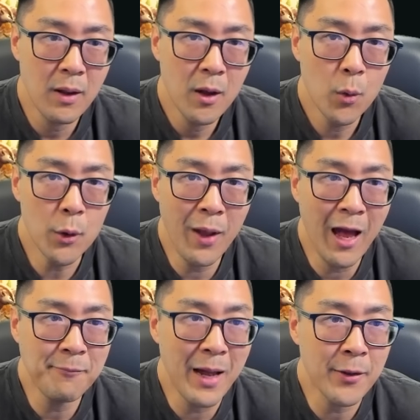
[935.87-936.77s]
What do we
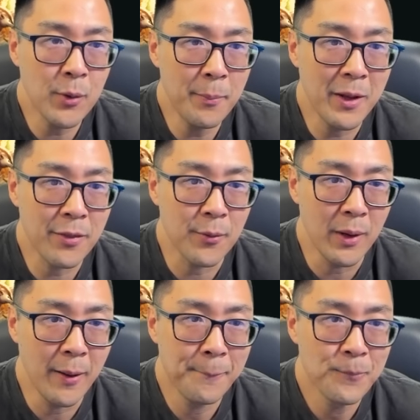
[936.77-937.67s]
have? Pack 3, pick
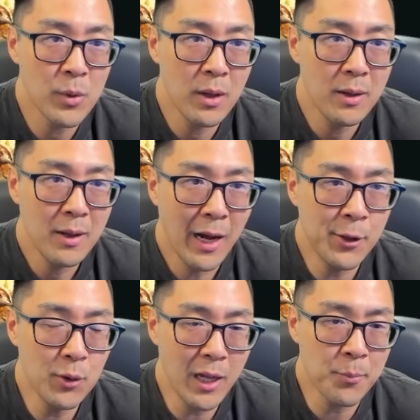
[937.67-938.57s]
3. I
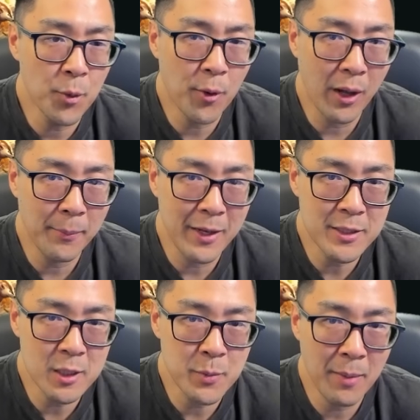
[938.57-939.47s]
do like Boomerang
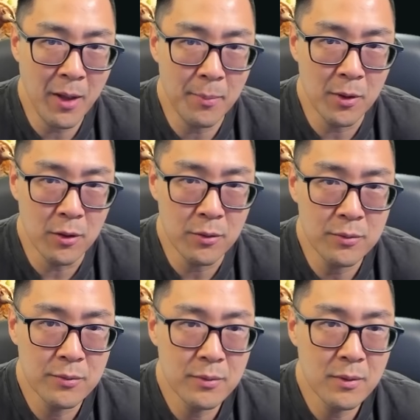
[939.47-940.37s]
Basics, but I'm not blue.
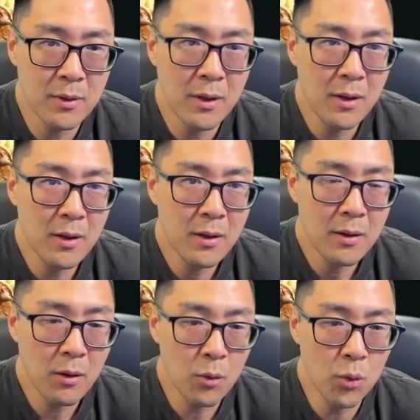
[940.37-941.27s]

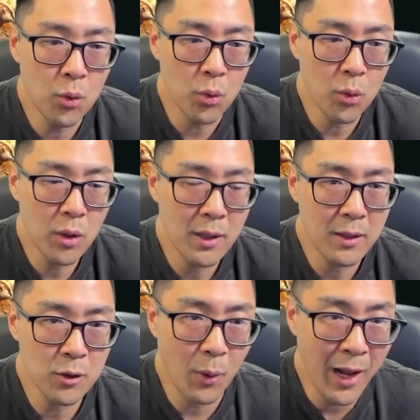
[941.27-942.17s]
Ooh,
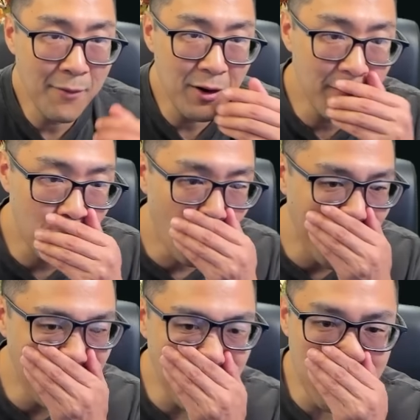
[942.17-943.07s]
do I have enough
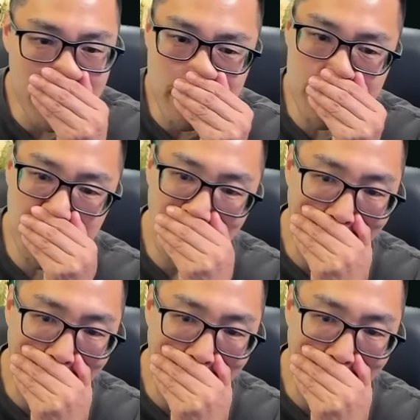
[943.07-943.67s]
white for this?